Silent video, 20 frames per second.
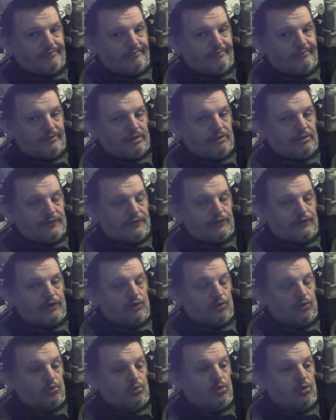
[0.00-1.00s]
Now I've
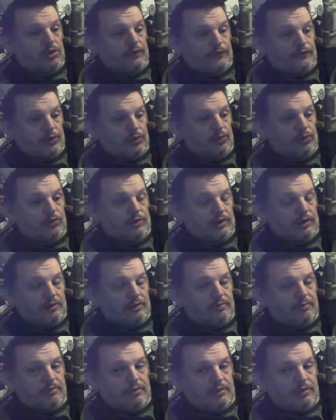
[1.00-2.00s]
killed quite a few on
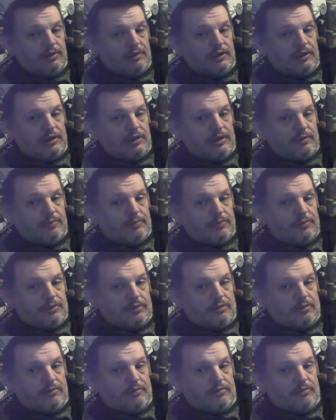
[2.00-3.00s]
there, but